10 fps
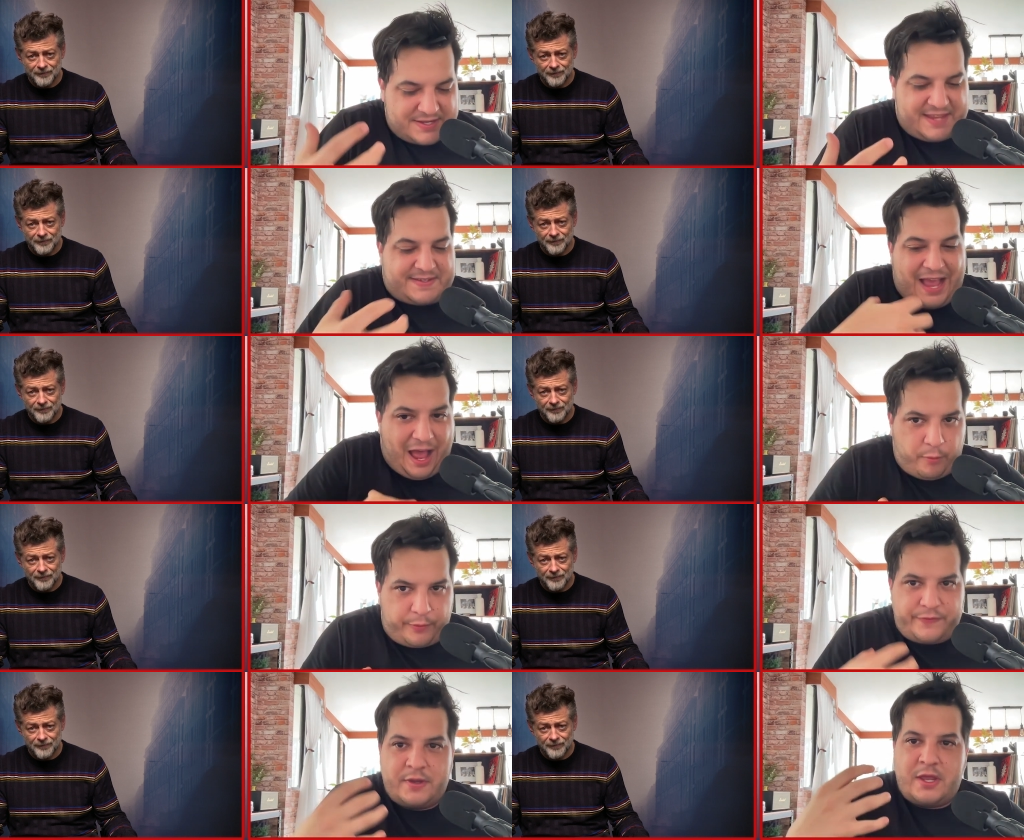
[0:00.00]
Speaker 1: yes
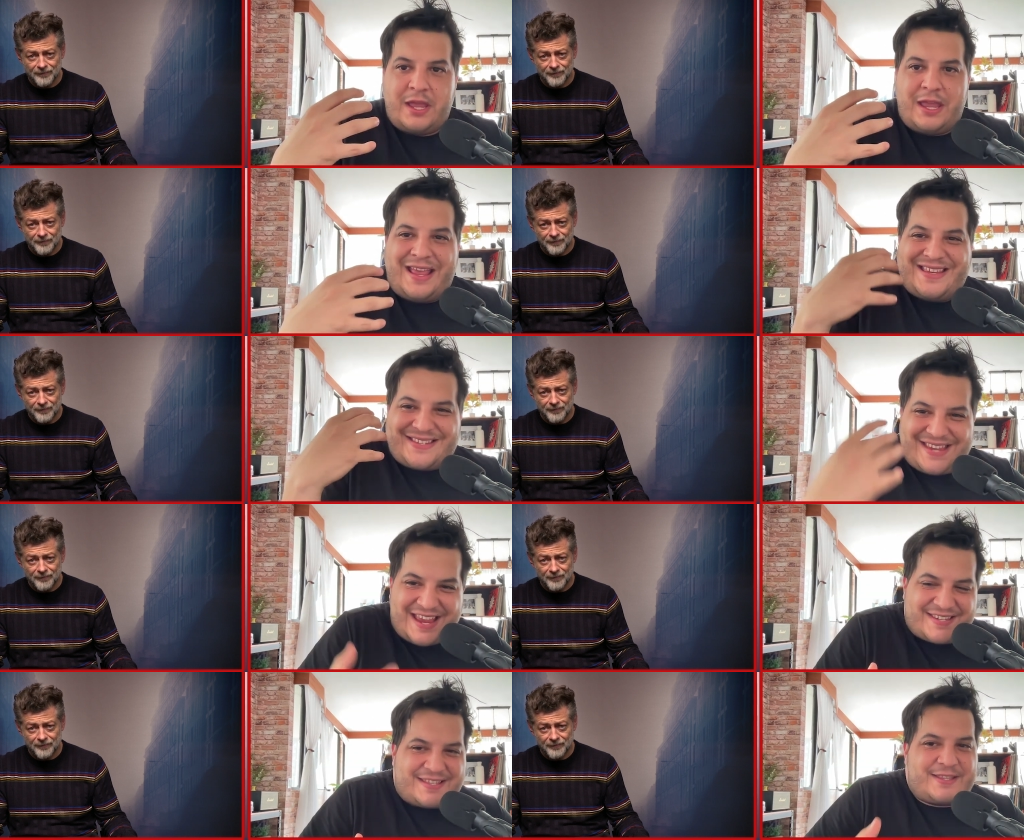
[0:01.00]
ours
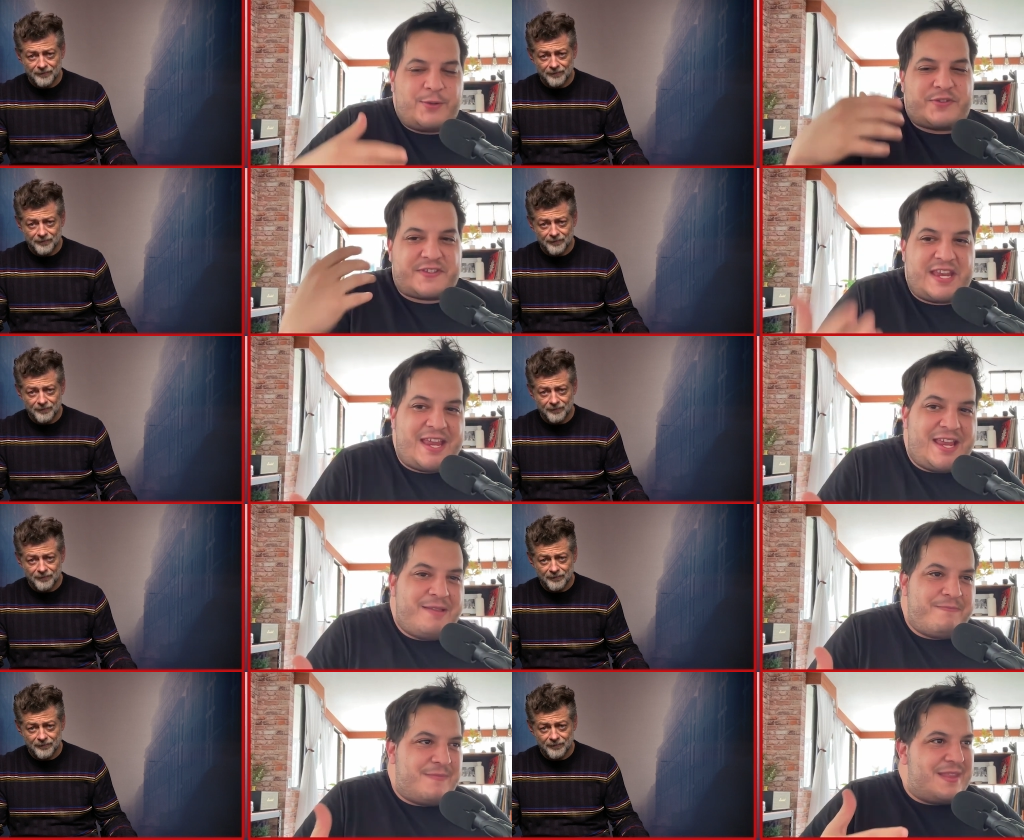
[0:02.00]
seeks to
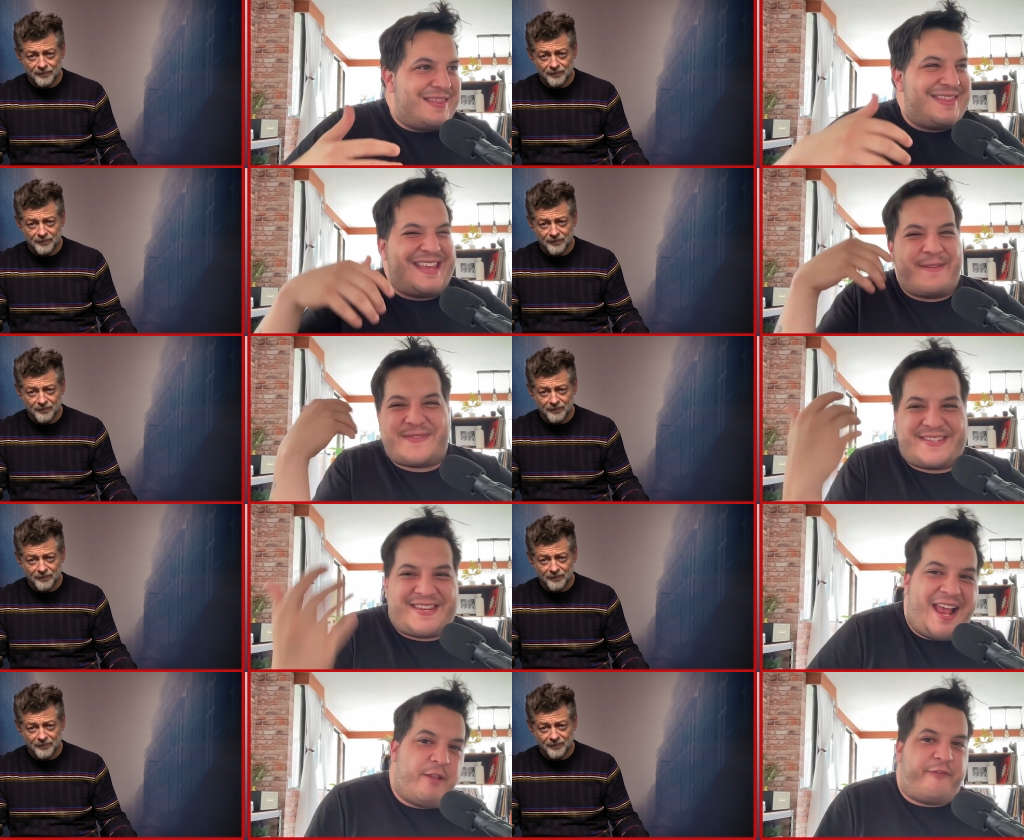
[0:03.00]
seeing
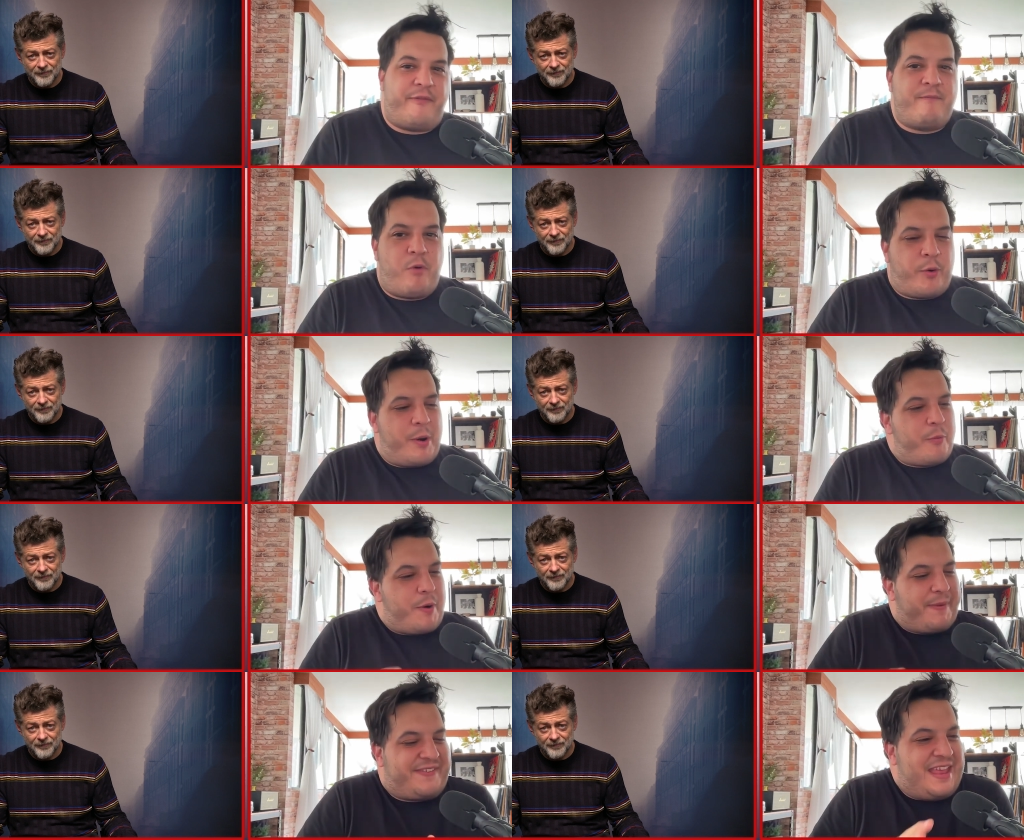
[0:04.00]
themselves more
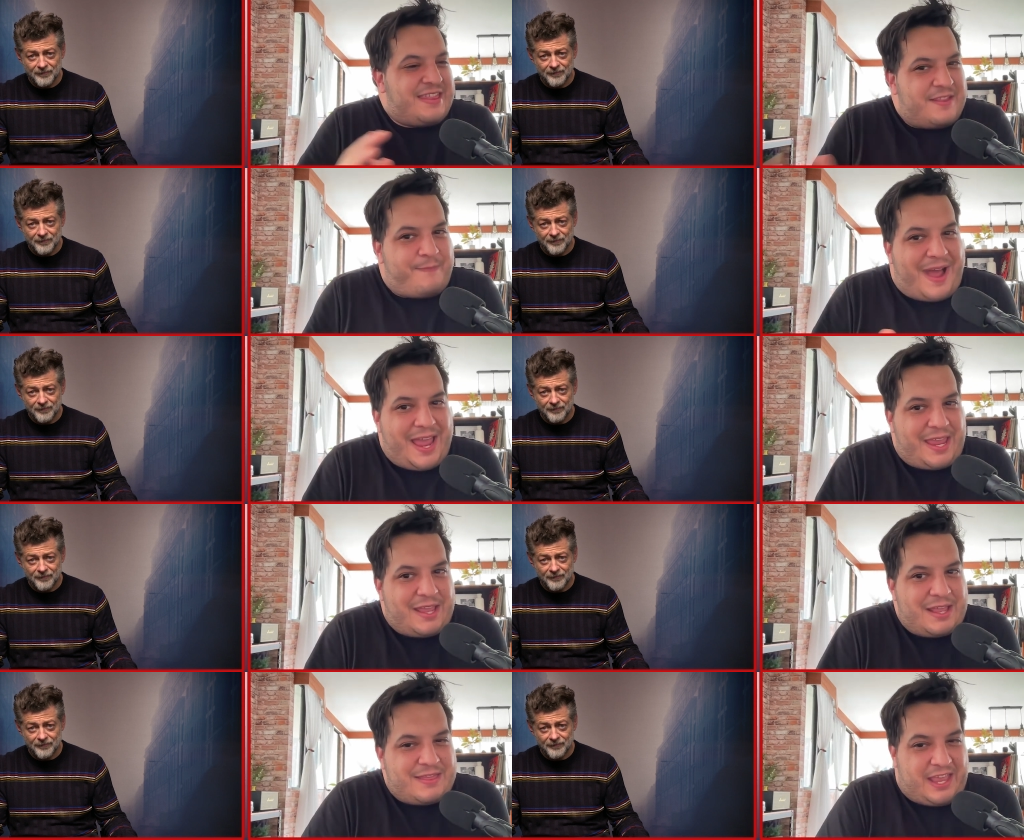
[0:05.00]
represented
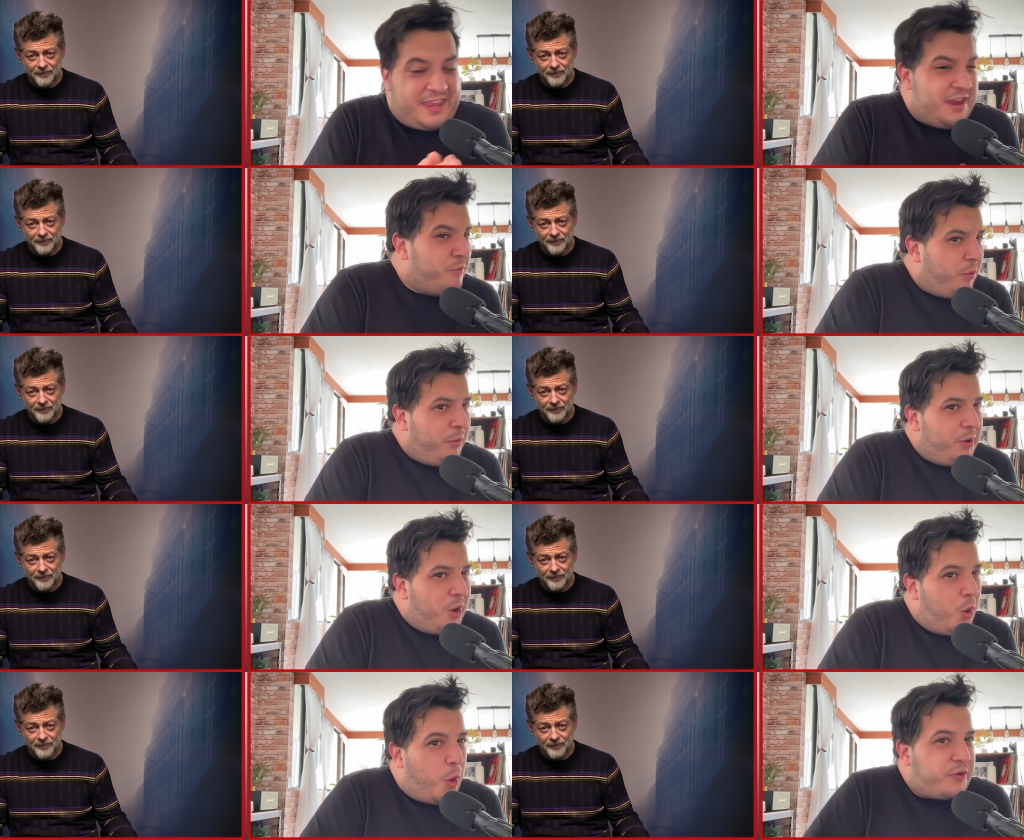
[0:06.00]
by the hero
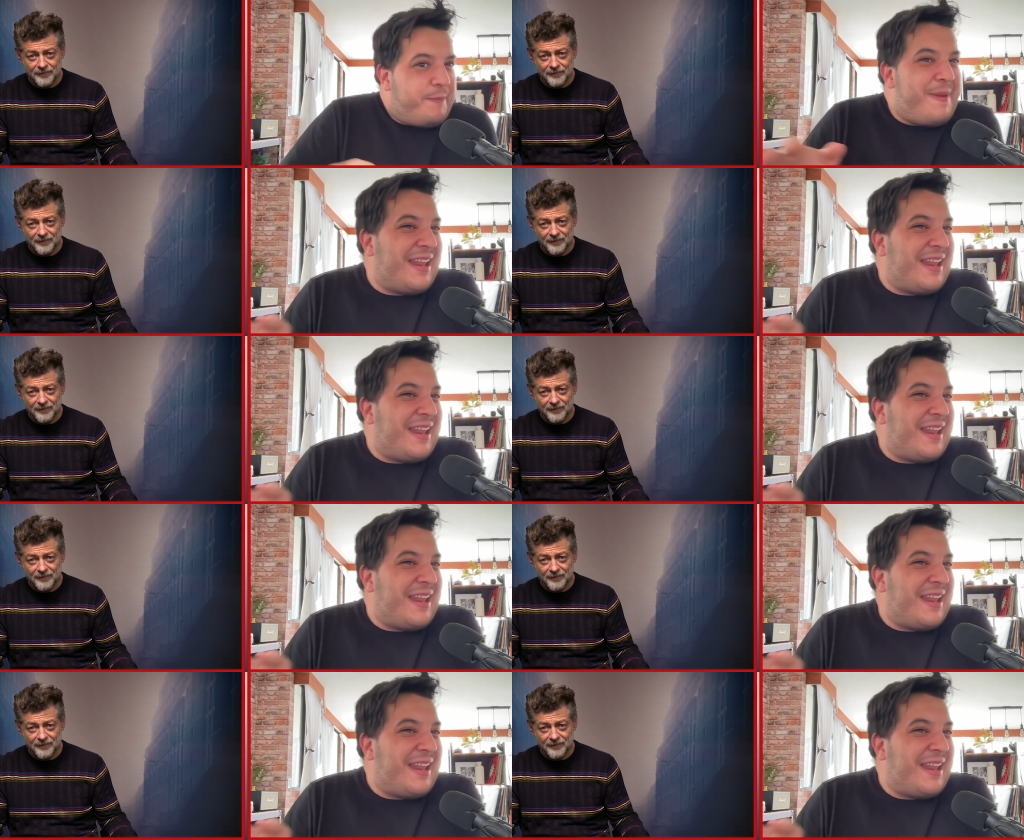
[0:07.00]
or the